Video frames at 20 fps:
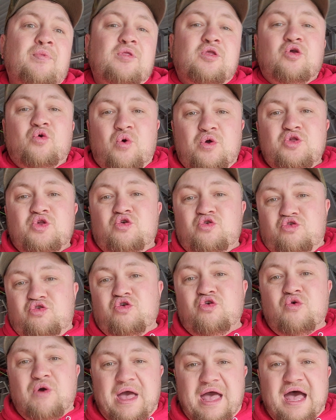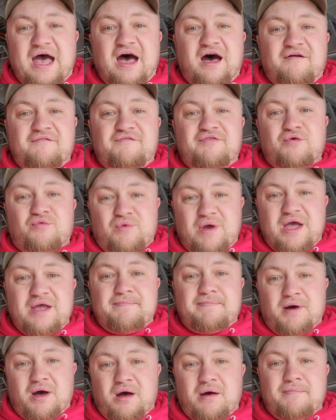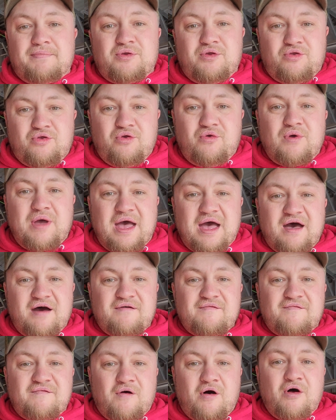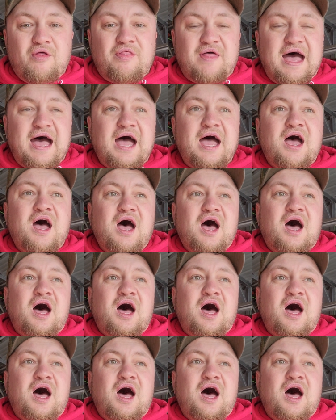you do have the right pump. You do have all that.